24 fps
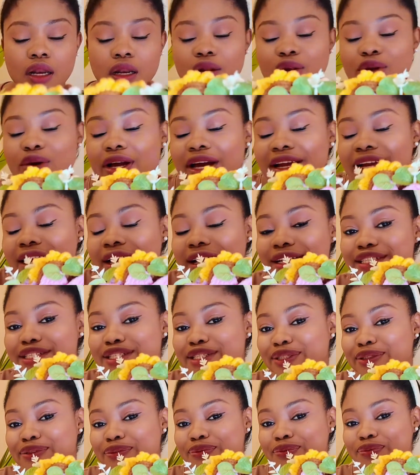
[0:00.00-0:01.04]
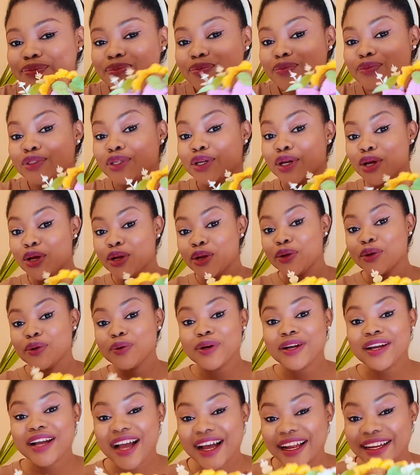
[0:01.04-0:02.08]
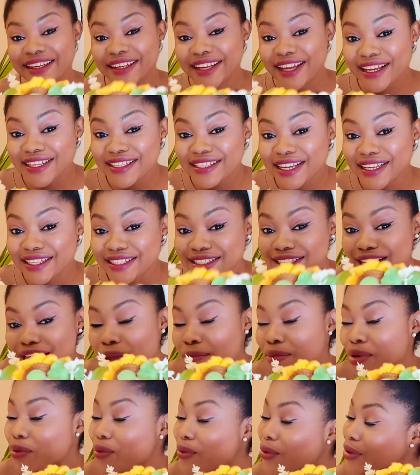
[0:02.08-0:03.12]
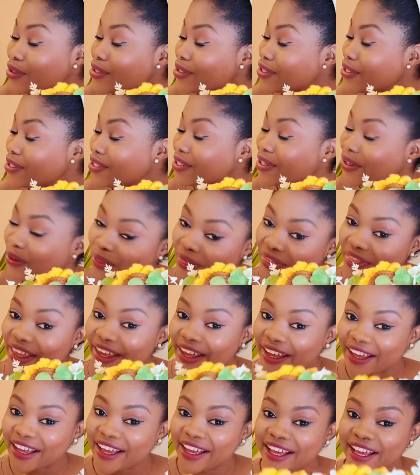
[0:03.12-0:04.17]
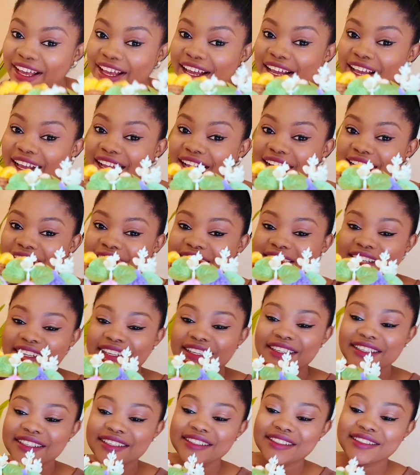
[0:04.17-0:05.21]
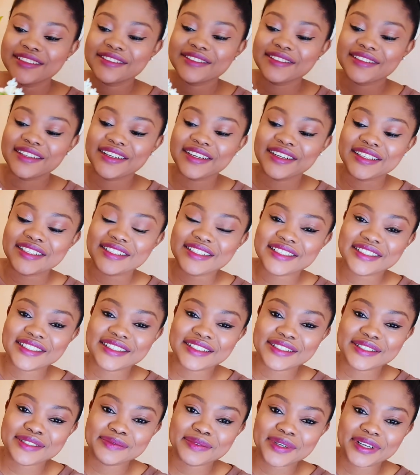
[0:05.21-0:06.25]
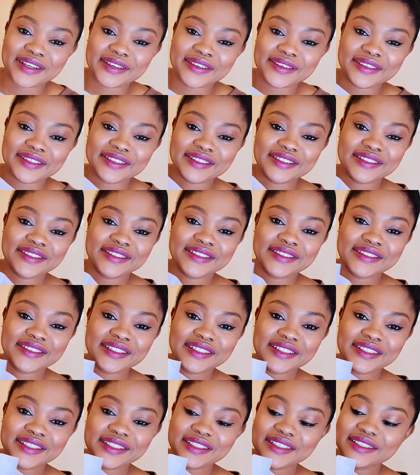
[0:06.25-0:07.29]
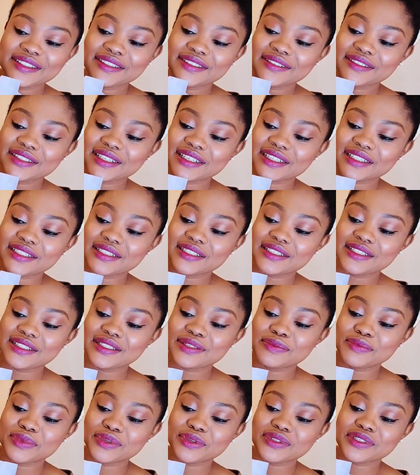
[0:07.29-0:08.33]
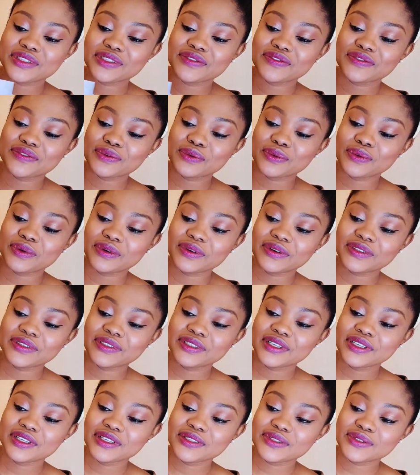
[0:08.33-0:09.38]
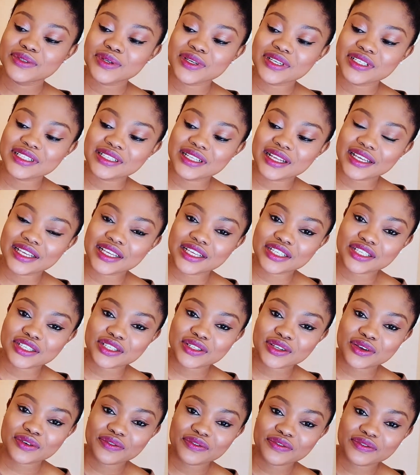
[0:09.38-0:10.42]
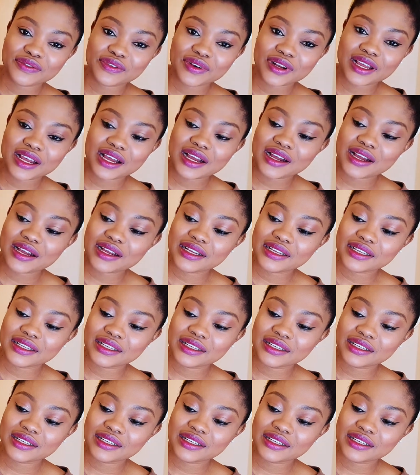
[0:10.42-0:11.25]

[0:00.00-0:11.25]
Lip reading: Look at that. Look at that and tell me what you think. You guys, oh my god. Look at this beautiful one. So it's like a sunflower.